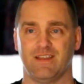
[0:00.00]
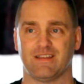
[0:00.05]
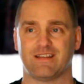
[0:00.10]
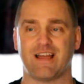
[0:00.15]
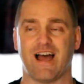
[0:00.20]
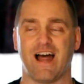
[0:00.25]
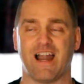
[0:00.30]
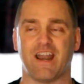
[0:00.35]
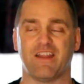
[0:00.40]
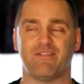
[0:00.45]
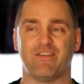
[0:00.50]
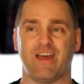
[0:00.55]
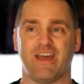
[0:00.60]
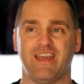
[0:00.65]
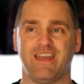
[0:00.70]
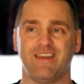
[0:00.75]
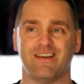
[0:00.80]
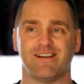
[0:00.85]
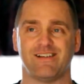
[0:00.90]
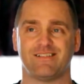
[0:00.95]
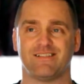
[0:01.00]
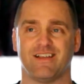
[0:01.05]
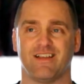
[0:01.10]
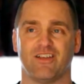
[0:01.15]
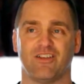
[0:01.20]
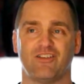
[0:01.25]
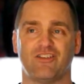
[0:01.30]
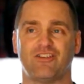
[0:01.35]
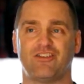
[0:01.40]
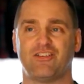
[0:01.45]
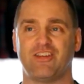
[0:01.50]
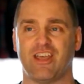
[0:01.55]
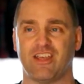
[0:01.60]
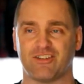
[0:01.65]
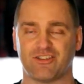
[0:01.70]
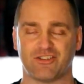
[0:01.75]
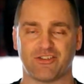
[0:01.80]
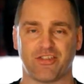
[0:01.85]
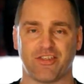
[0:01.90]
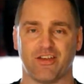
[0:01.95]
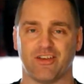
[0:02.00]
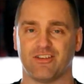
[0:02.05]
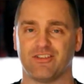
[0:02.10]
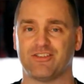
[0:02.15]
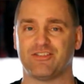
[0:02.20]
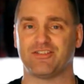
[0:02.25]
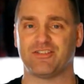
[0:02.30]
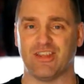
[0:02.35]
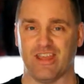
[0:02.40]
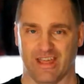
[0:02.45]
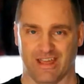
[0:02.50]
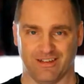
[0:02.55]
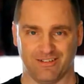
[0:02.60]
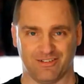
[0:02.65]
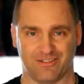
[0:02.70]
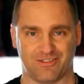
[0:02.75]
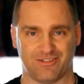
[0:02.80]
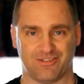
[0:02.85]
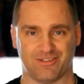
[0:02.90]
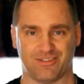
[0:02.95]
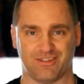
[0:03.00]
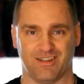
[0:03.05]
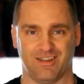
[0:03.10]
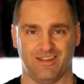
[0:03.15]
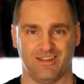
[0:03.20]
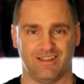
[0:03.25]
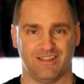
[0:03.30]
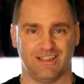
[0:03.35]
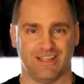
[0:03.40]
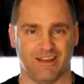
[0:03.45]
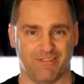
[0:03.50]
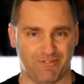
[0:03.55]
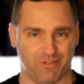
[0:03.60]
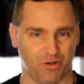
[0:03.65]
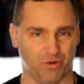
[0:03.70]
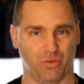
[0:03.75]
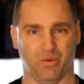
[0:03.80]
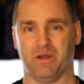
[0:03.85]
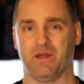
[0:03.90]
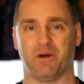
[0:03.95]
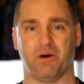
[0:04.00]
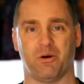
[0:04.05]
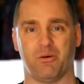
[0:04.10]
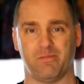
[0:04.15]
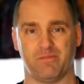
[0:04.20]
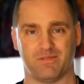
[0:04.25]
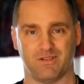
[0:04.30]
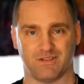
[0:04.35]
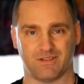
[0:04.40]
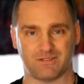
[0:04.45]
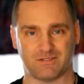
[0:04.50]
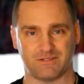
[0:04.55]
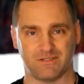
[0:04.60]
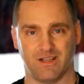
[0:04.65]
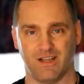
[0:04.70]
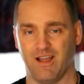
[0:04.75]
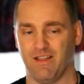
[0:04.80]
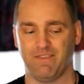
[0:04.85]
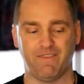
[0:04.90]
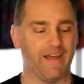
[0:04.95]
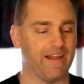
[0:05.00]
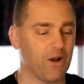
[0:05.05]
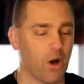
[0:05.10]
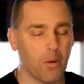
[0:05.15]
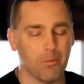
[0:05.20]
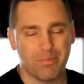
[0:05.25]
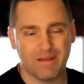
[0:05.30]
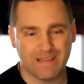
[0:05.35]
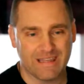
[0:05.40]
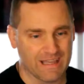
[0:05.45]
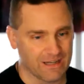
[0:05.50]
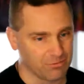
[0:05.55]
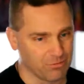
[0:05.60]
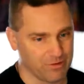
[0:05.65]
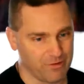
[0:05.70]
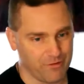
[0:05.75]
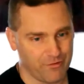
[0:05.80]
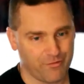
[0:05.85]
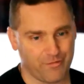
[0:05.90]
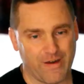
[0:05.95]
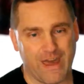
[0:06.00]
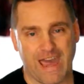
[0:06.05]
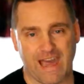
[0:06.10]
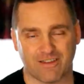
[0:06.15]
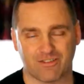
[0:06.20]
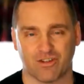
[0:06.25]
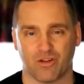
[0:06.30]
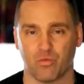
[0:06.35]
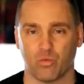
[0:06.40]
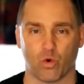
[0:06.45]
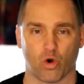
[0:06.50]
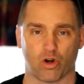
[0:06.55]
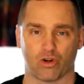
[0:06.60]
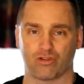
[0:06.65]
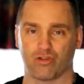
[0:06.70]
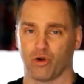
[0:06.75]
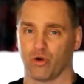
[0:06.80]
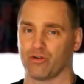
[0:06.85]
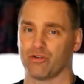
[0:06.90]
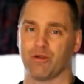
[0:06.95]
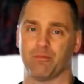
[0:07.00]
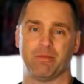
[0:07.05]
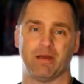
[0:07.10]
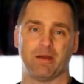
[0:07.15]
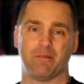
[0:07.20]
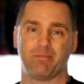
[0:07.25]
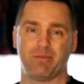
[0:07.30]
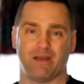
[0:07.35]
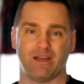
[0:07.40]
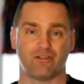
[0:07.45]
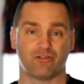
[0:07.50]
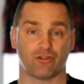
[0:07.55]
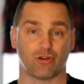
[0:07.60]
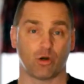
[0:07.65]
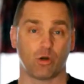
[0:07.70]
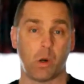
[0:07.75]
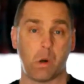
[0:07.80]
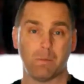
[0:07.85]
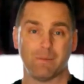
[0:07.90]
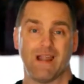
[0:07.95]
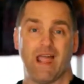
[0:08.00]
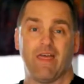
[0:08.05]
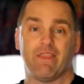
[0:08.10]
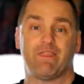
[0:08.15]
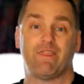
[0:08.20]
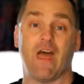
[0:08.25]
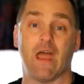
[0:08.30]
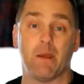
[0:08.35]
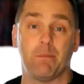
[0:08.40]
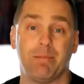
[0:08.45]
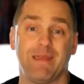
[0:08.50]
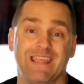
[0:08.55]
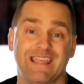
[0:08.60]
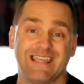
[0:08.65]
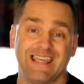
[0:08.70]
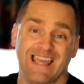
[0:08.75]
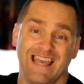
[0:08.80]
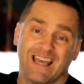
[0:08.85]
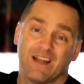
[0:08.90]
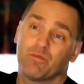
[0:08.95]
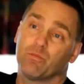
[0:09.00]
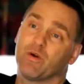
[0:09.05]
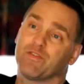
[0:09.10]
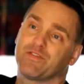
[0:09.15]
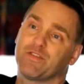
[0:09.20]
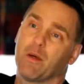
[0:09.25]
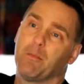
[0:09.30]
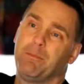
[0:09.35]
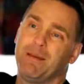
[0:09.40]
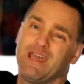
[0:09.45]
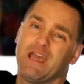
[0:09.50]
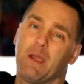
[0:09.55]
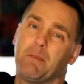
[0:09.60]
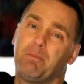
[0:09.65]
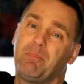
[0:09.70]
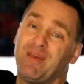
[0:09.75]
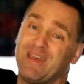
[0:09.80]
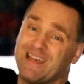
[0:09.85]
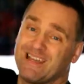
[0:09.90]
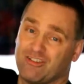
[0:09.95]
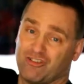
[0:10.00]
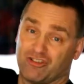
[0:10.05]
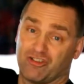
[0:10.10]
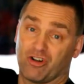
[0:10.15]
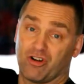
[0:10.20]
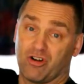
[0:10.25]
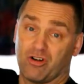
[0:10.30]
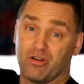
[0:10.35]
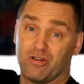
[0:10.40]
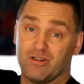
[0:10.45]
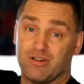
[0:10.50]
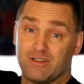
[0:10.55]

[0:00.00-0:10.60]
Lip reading: Kind of a sixth sense, if you will. They don't begin with the facts and work toward the big picture. They begin with the big picture